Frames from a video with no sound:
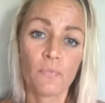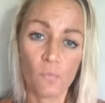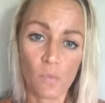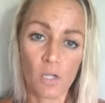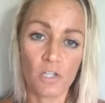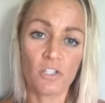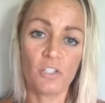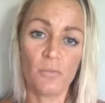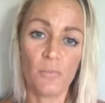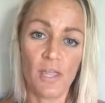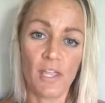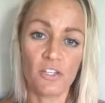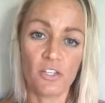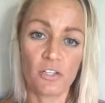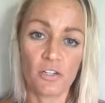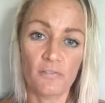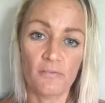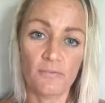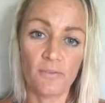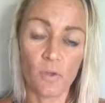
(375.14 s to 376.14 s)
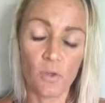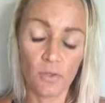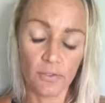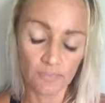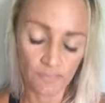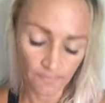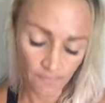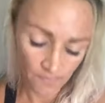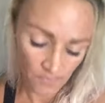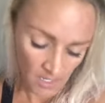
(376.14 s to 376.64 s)
Watch the magic
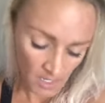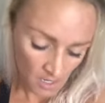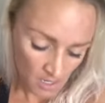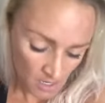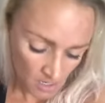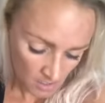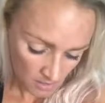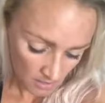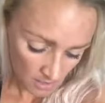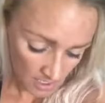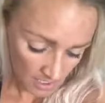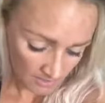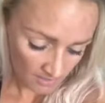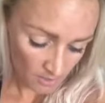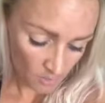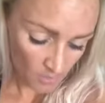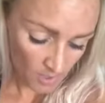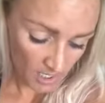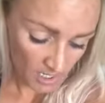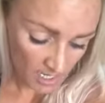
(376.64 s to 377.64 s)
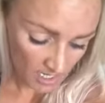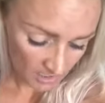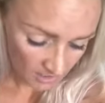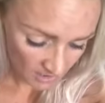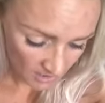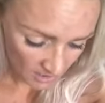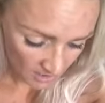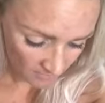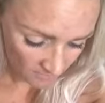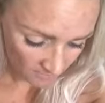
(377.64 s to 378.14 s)
unfold. Okay, so my
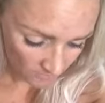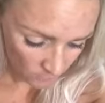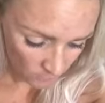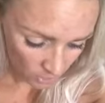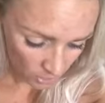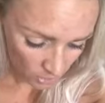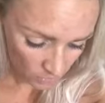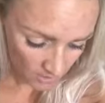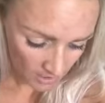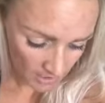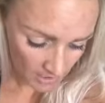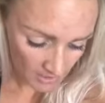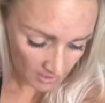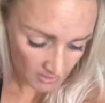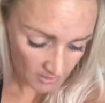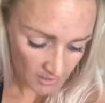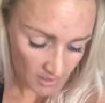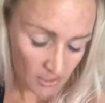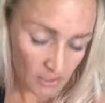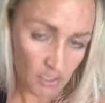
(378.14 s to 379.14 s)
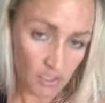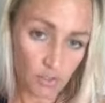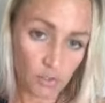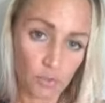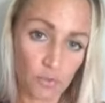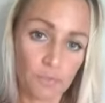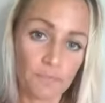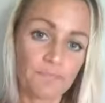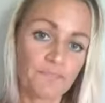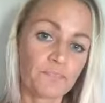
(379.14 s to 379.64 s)
next thing for you is
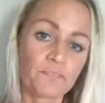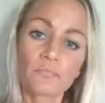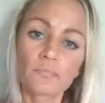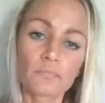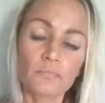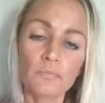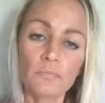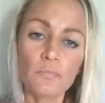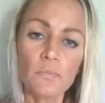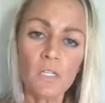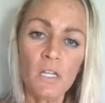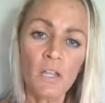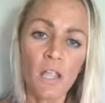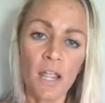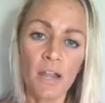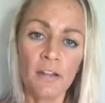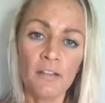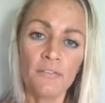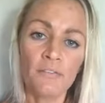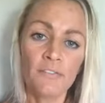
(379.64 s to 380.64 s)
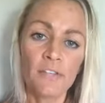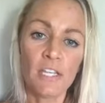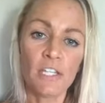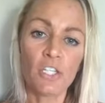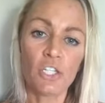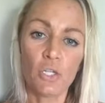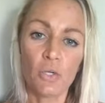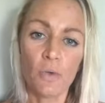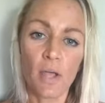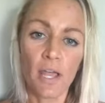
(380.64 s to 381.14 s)
to kind of
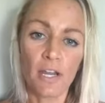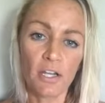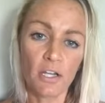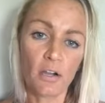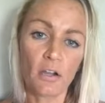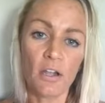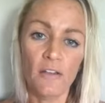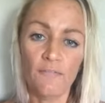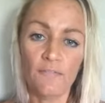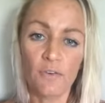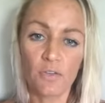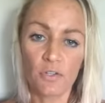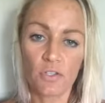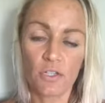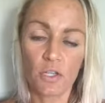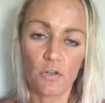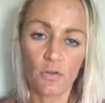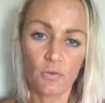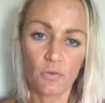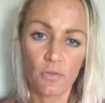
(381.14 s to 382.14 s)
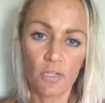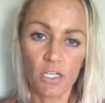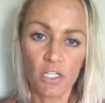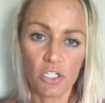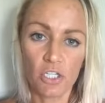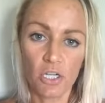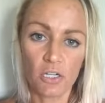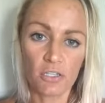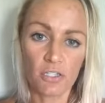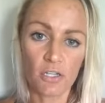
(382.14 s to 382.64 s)
get you out of your comfort zone,
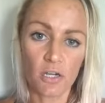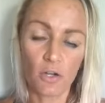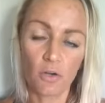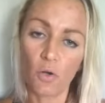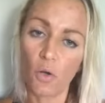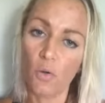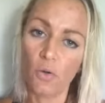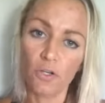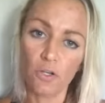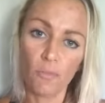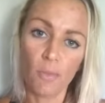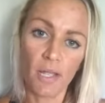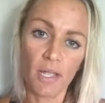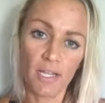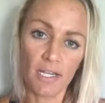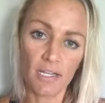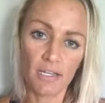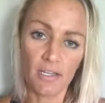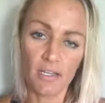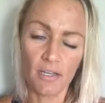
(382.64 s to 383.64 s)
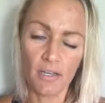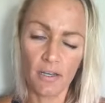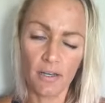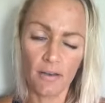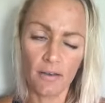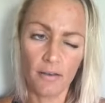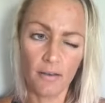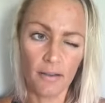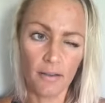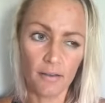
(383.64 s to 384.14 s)
get you to start growing your mind
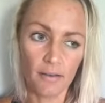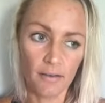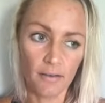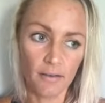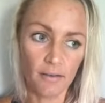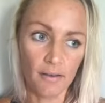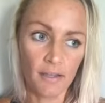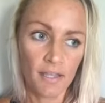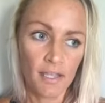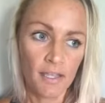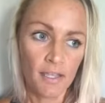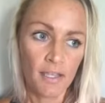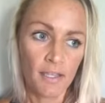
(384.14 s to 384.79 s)
and